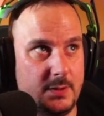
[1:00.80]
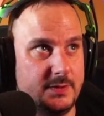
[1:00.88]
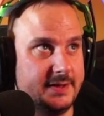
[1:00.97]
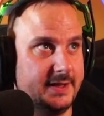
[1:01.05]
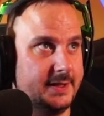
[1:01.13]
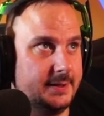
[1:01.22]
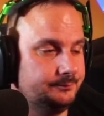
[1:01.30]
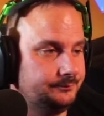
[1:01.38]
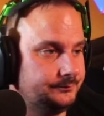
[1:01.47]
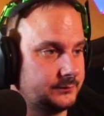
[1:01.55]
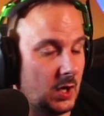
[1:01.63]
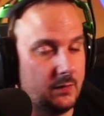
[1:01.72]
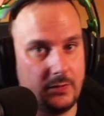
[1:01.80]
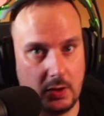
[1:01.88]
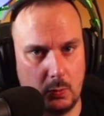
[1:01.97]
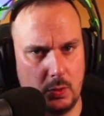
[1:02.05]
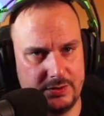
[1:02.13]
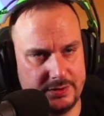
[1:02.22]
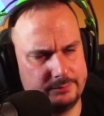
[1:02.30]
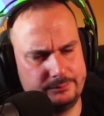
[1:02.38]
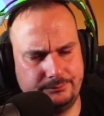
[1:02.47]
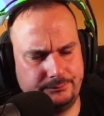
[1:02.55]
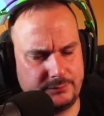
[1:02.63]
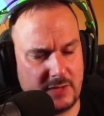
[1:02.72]
here, our followers,
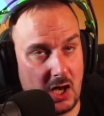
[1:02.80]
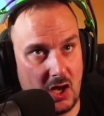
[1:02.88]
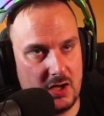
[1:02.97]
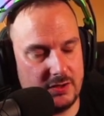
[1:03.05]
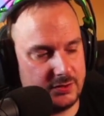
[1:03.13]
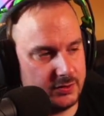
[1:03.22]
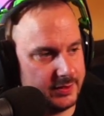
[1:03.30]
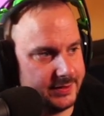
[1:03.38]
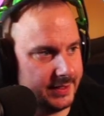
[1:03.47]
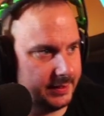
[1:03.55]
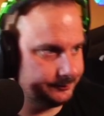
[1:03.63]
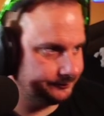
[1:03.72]
alerts should I say.